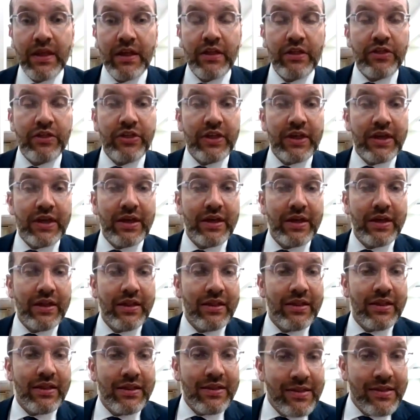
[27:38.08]
the
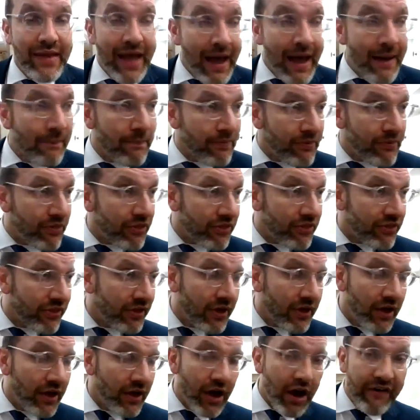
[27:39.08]
depth
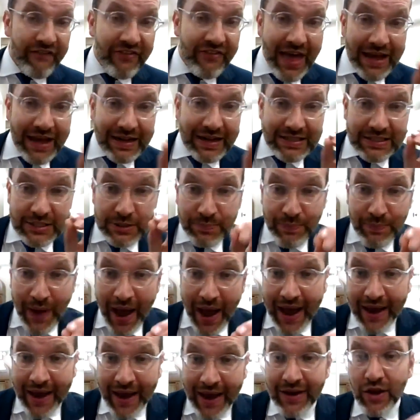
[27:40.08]
of that
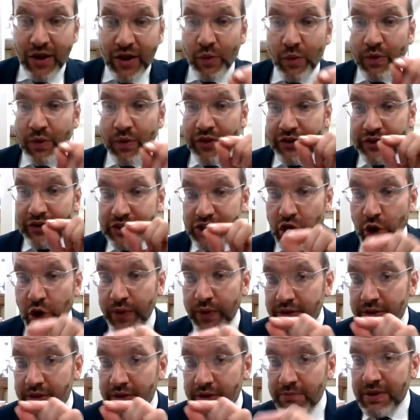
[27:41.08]
spot where there's going
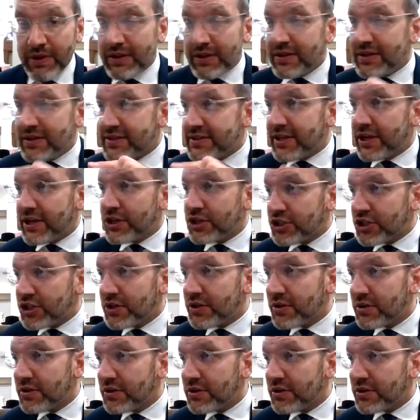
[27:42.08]
to be a distinction.